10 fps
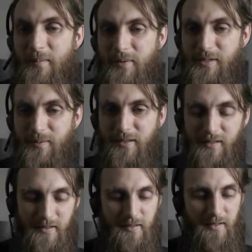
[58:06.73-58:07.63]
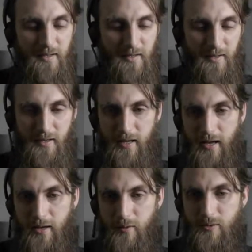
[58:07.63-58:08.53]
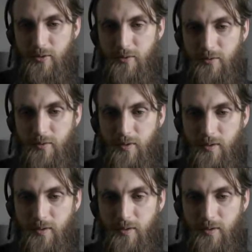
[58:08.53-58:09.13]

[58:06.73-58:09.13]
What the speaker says: Bismillah. How to